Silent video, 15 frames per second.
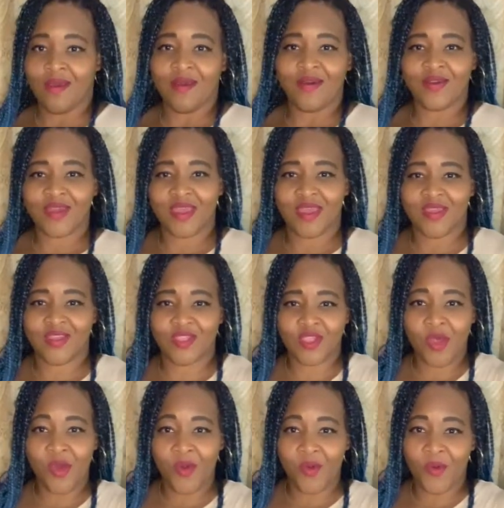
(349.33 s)
Okay,
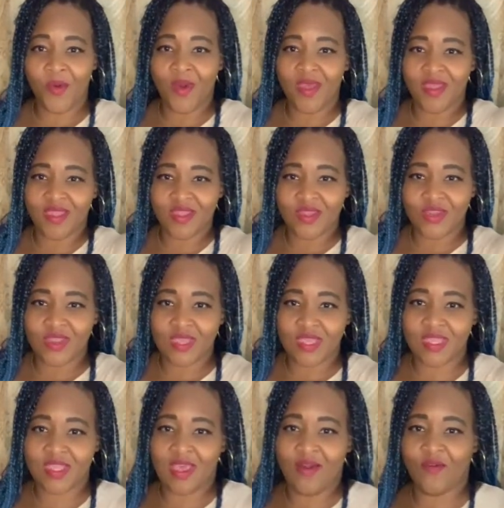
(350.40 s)
so here
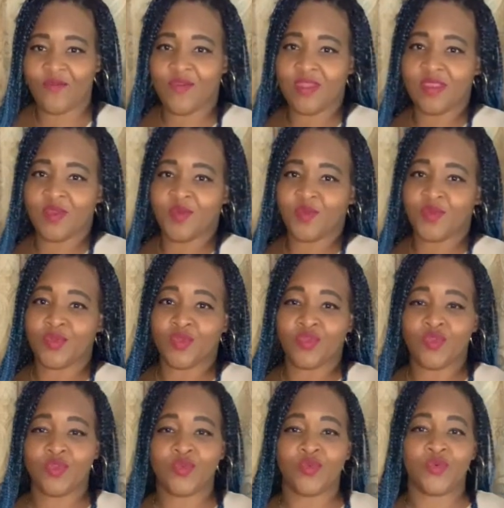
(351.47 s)
is outfit number
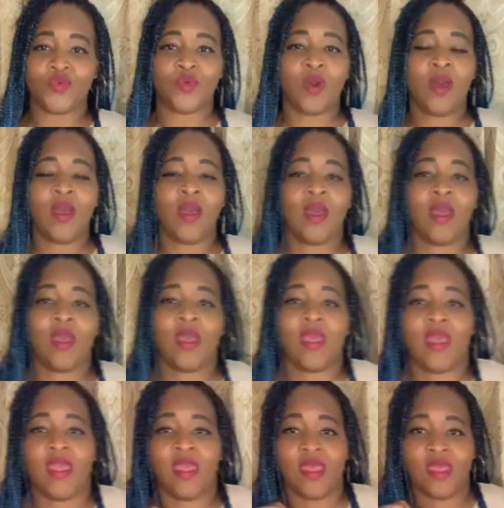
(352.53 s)
2,
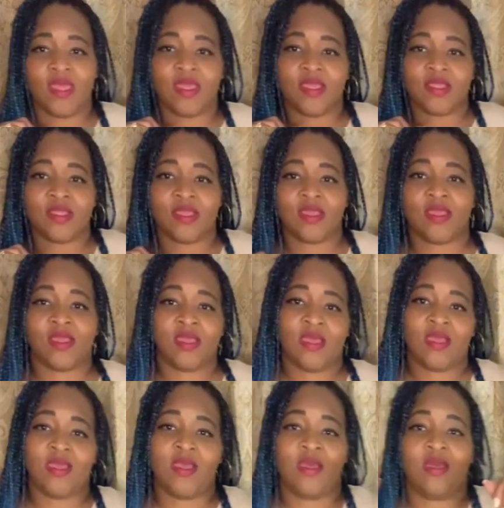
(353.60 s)
and
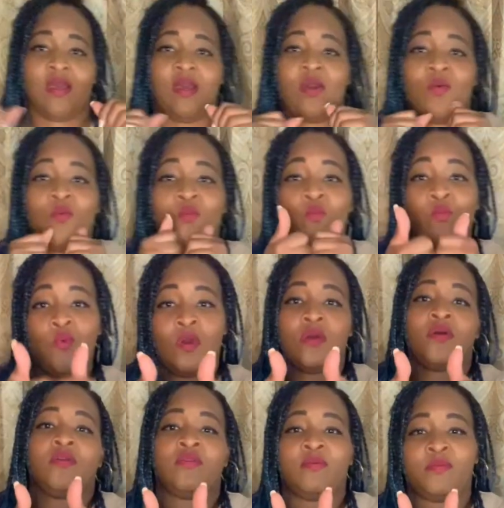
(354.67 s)

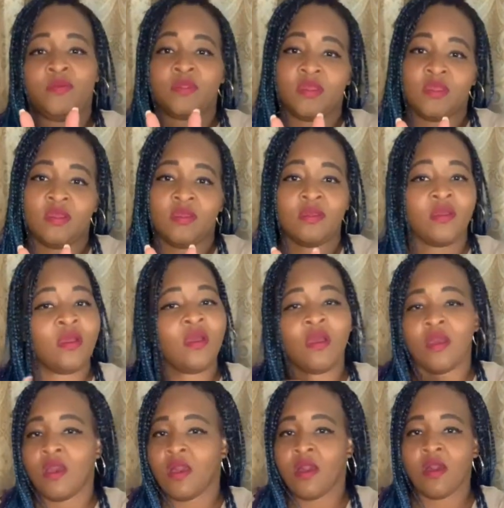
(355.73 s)
100%
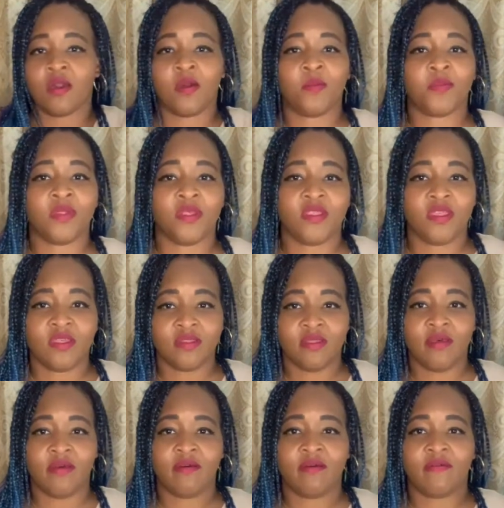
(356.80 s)
completely in
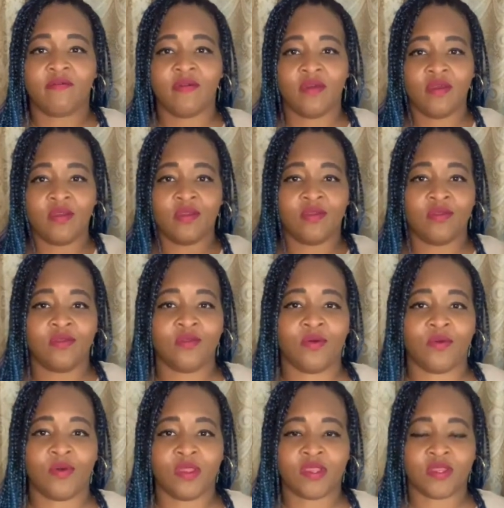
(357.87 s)
love, no
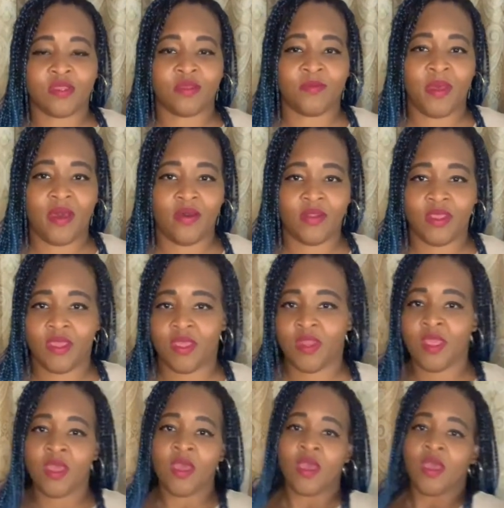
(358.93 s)
questions about it.
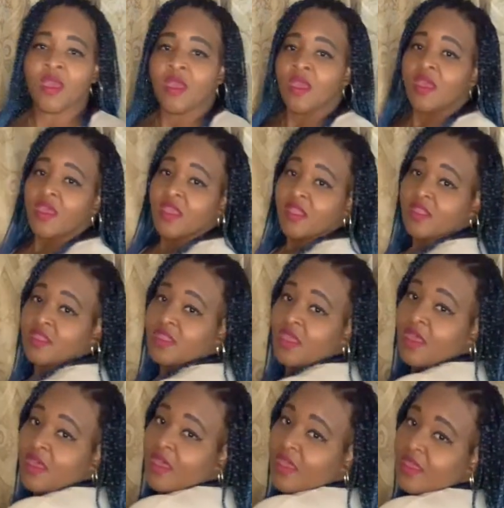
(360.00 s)
It's
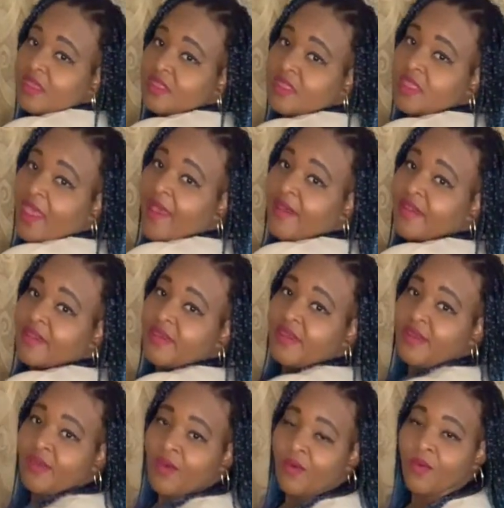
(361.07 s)

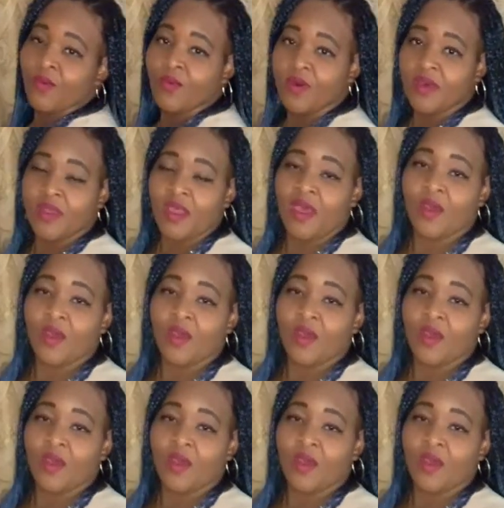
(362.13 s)
exactly what I